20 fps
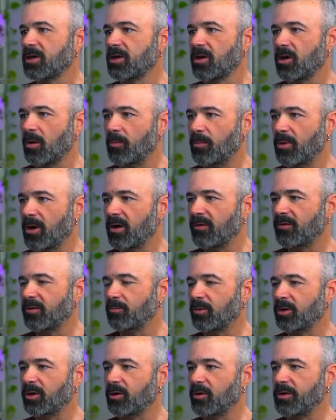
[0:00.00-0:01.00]
above and
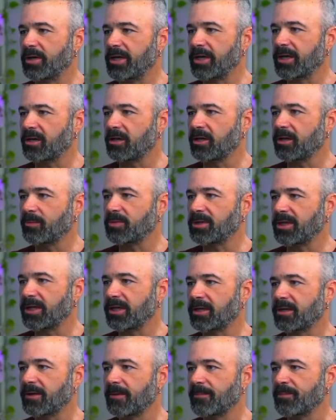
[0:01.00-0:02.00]
below the ecliptic,